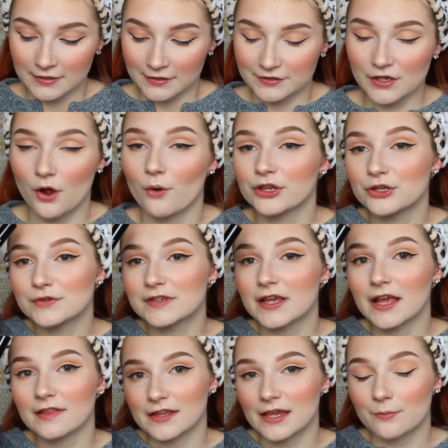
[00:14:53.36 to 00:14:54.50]
So
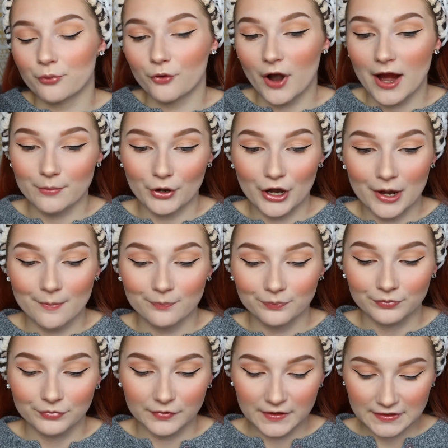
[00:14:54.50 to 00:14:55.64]
using the primer,
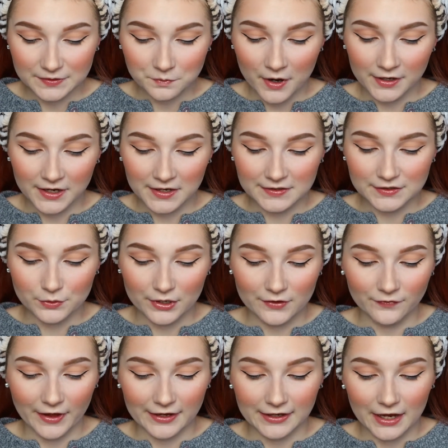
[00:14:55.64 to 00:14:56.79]
this one is sort
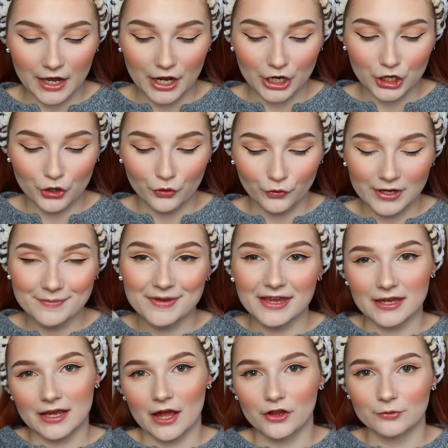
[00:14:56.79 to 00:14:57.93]
of like a
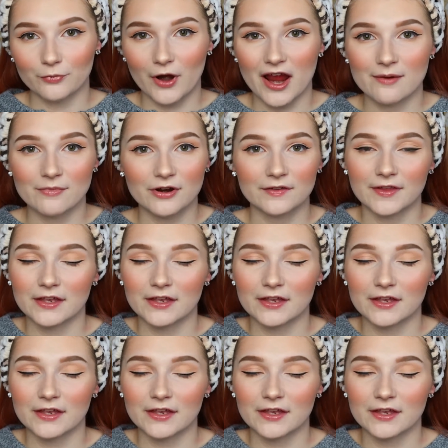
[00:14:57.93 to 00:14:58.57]
creamy colored primer.